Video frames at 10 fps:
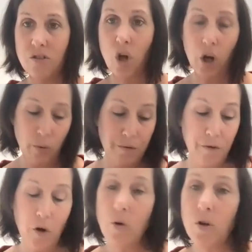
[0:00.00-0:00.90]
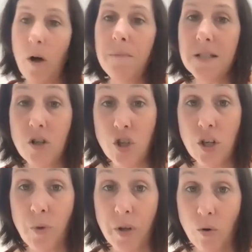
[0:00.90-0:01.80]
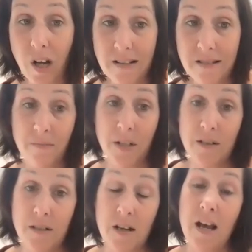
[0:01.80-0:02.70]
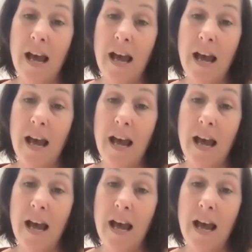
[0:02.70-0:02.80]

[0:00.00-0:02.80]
So a referral competition with your customers,